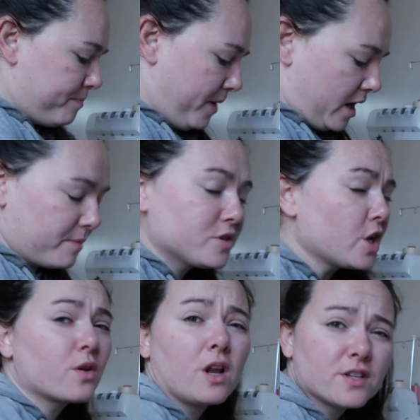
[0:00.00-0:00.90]
But I'm
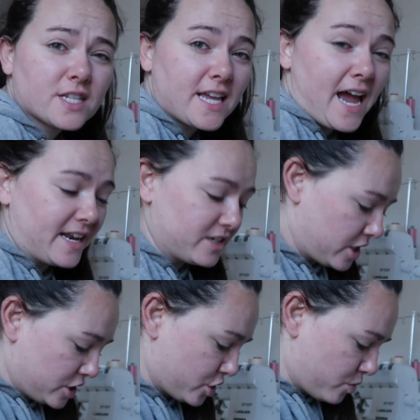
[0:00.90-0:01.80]
so close to the end,
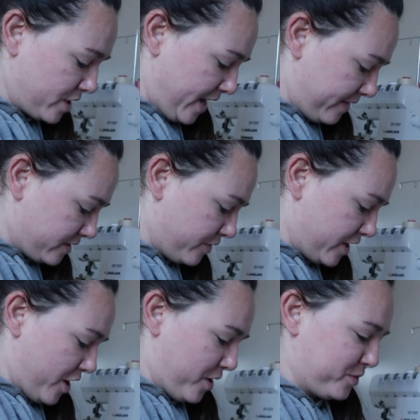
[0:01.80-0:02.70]
I just want to get this
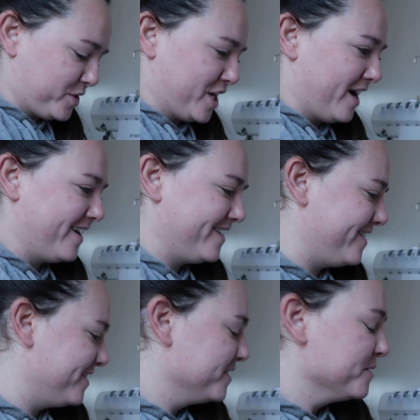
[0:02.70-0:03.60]
video
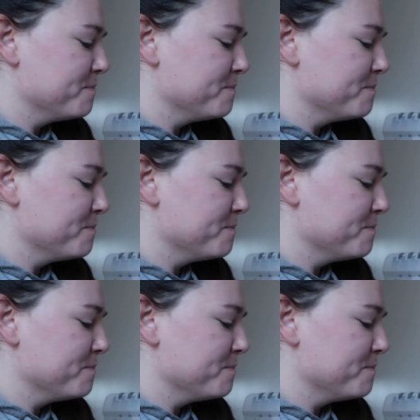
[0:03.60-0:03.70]
done.